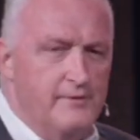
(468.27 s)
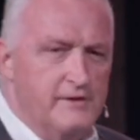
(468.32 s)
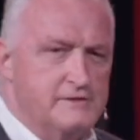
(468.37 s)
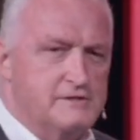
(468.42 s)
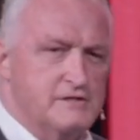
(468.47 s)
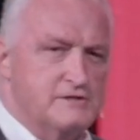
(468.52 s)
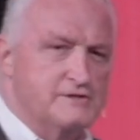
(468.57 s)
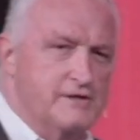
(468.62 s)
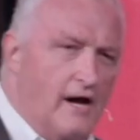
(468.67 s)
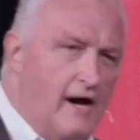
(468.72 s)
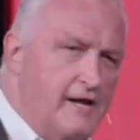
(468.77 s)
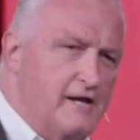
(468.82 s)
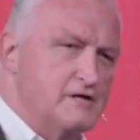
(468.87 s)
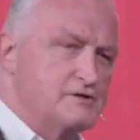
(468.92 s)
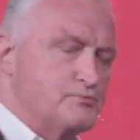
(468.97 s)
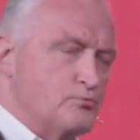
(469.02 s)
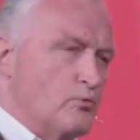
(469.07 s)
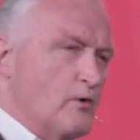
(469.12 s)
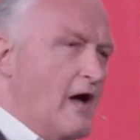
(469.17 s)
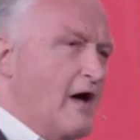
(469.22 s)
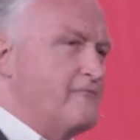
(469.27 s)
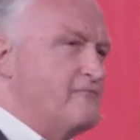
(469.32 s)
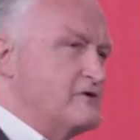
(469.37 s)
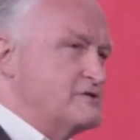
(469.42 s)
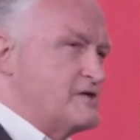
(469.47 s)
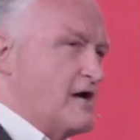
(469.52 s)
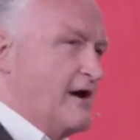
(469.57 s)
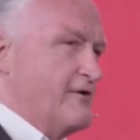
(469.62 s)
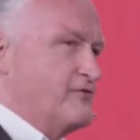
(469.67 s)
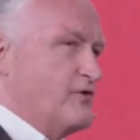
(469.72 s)
This is not as rough
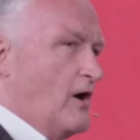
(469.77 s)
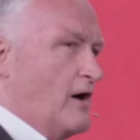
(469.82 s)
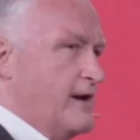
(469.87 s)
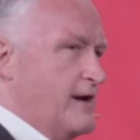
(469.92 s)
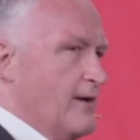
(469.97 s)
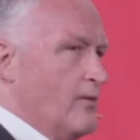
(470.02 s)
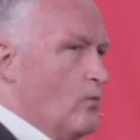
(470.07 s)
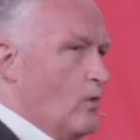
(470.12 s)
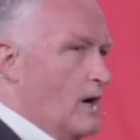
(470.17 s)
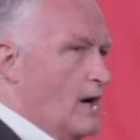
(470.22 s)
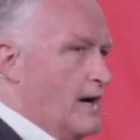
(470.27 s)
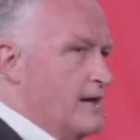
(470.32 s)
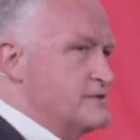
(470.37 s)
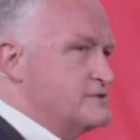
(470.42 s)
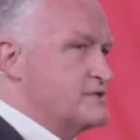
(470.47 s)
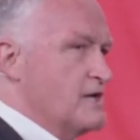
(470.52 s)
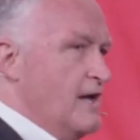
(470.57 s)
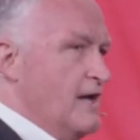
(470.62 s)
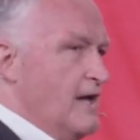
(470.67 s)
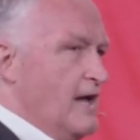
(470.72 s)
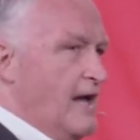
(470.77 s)
as I thought it was.